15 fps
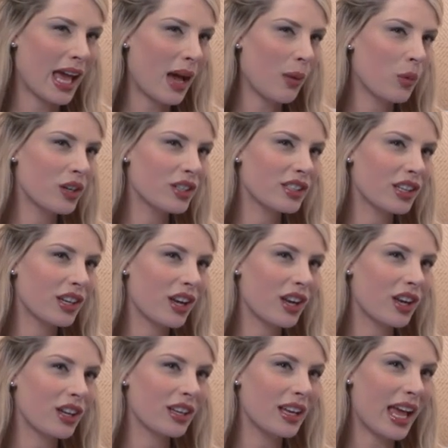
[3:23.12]
And what has
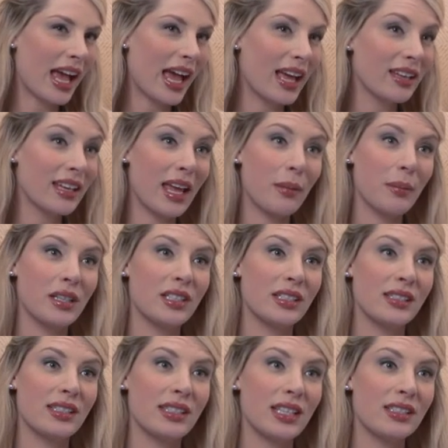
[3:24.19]
occurred at
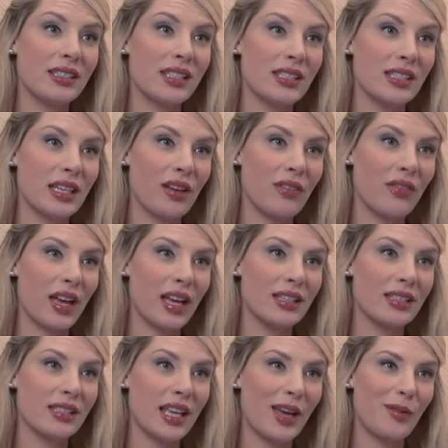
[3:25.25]
Hemerdon since the
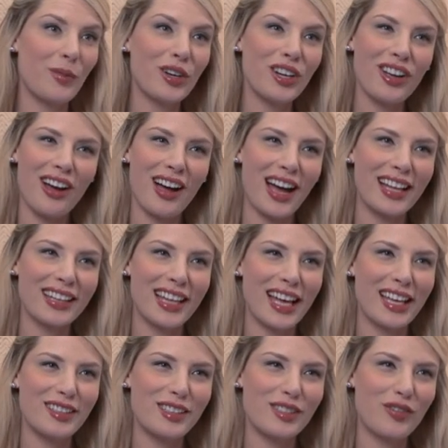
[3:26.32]
DFS, and what are your
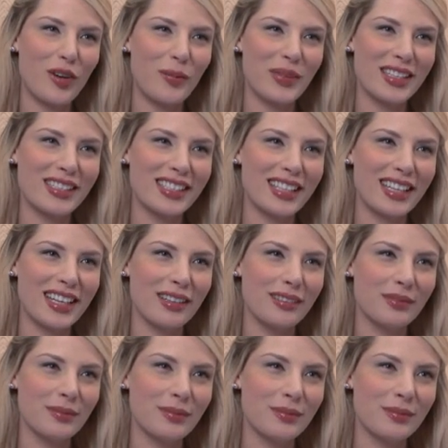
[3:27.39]
highlights from this year?